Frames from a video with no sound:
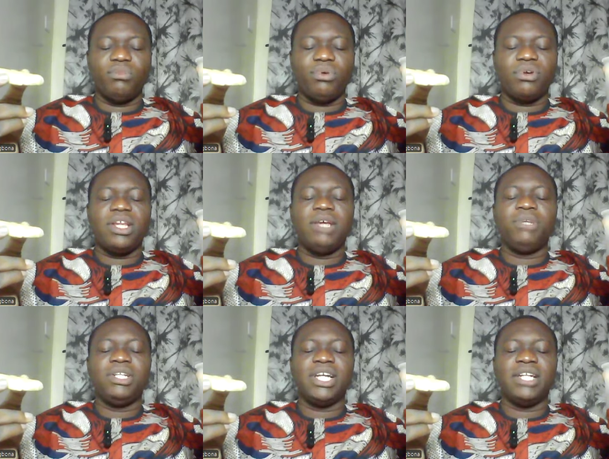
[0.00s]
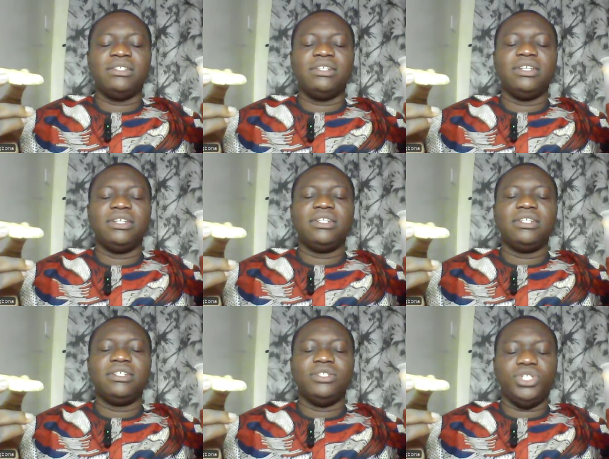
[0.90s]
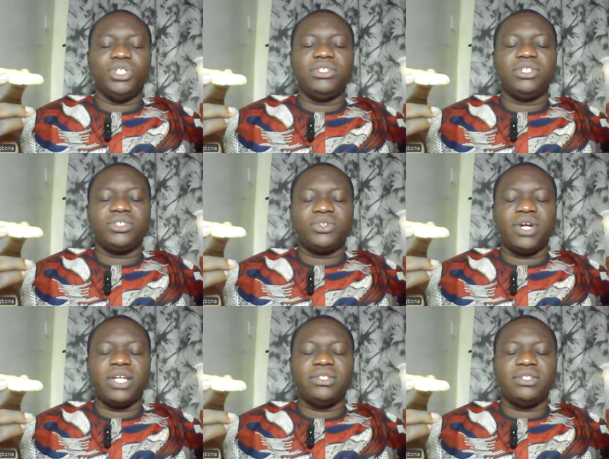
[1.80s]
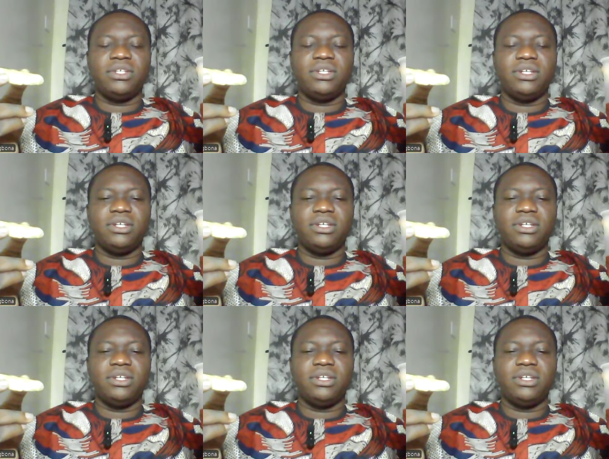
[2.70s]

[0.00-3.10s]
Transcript: proclaiming that Jesus Christ,